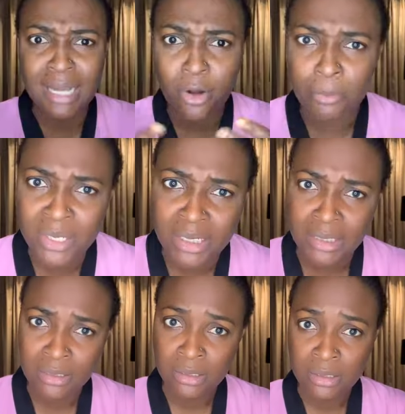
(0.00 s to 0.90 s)
and start
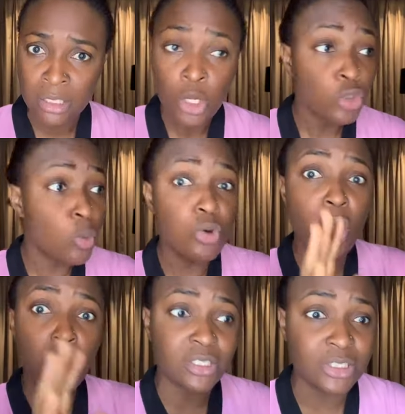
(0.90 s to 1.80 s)
complaining. You will
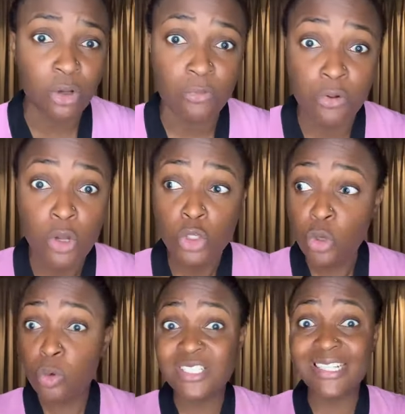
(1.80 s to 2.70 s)
not cut it off.
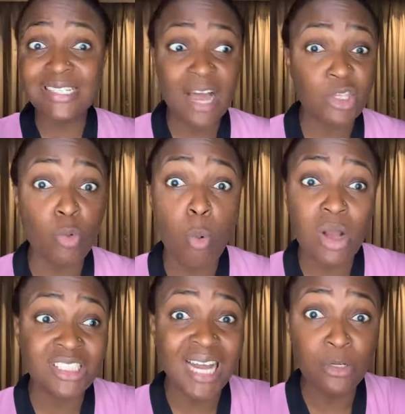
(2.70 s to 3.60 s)
You will sit down, you will
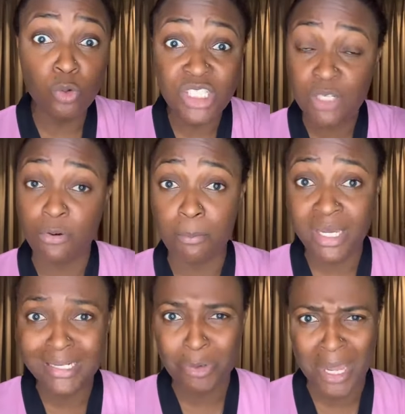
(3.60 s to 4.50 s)
watch that nudity from
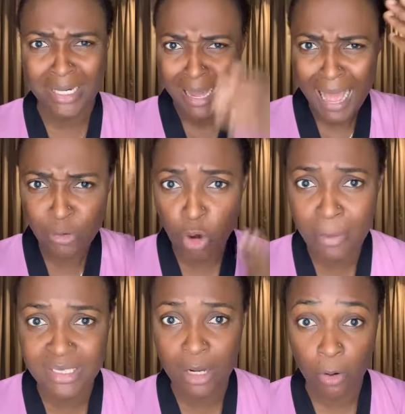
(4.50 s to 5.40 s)
beginning to end and you
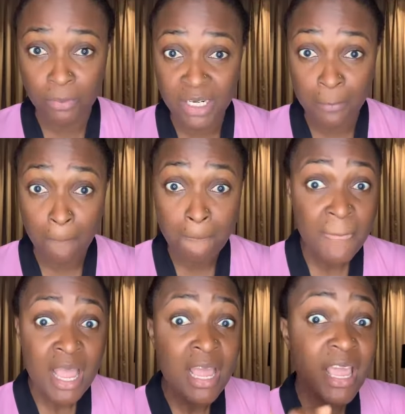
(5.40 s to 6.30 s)
come and start complaining.
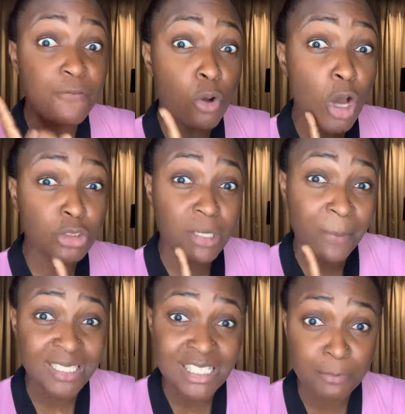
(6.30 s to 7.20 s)
If you go to the
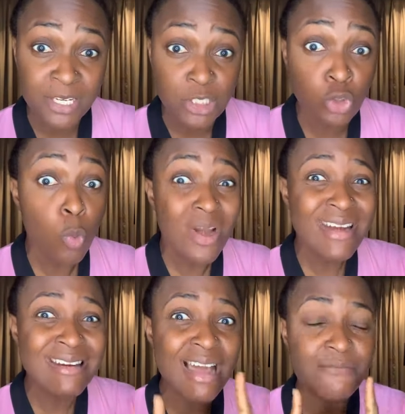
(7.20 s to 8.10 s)
person's page, you will
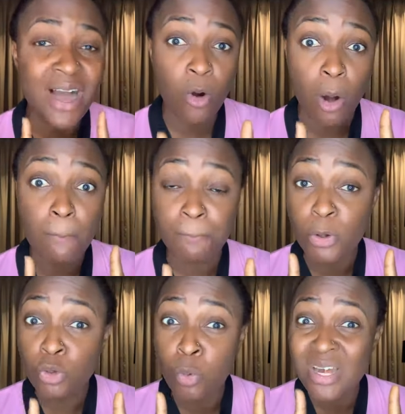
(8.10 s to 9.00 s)
never
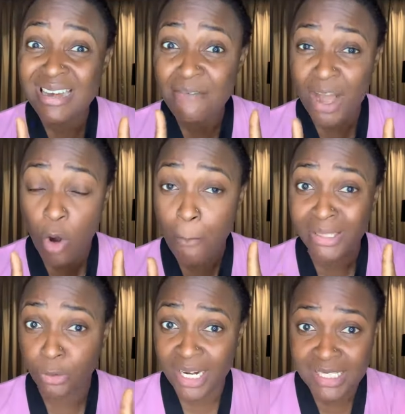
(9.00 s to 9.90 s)

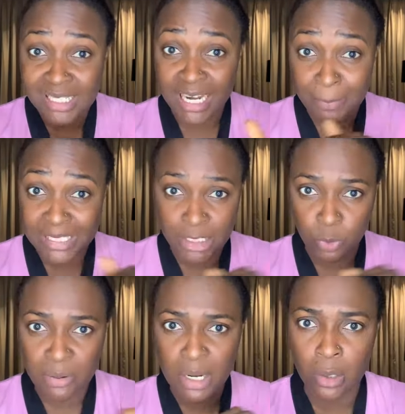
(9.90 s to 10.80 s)
comment on anything that the person
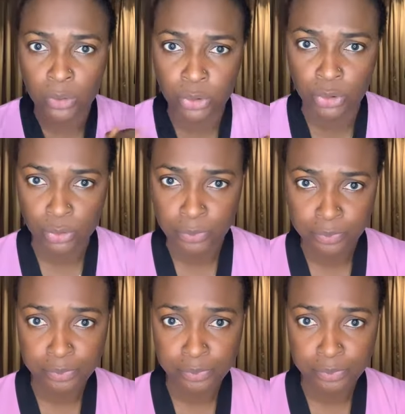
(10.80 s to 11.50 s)
is wearing clothes.